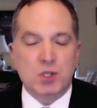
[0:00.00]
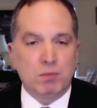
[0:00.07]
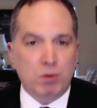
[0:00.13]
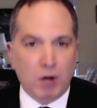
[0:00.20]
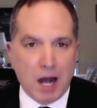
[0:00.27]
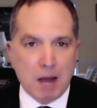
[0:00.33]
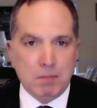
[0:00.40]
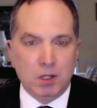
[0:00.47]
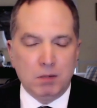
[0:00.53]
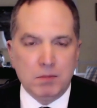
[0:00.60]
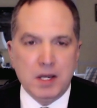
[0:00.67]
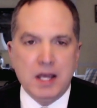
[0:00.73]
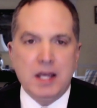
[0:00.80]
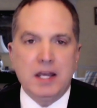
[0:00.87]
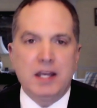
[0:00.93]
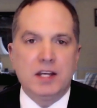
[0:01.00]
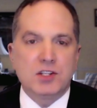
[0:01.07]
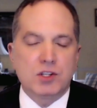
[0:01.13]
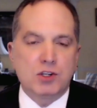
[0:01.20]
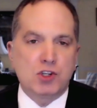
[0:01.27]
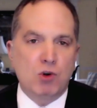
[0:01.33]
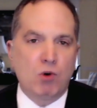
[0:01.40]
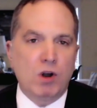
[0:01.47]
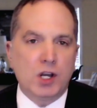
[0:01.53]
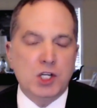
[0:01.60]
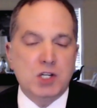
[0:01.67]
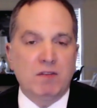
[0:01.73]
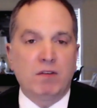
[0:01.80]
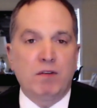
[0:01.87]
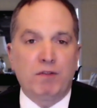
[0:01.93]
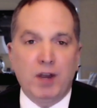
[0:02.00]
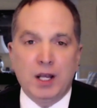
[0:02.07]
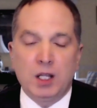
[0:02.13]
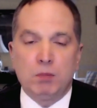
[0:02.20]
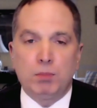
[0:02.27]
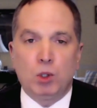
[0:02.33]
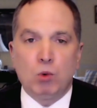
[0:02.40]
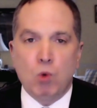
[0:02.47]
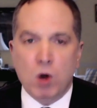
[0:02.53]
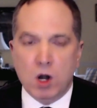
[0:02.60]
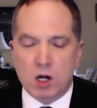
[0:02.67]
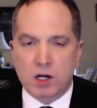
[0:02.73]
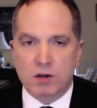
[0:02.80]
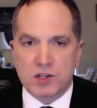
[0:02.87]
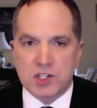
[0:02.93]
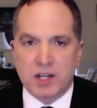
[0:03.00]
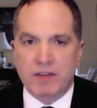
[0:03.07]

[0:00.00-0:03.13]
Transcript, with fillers: The problem is a shortage of available workers.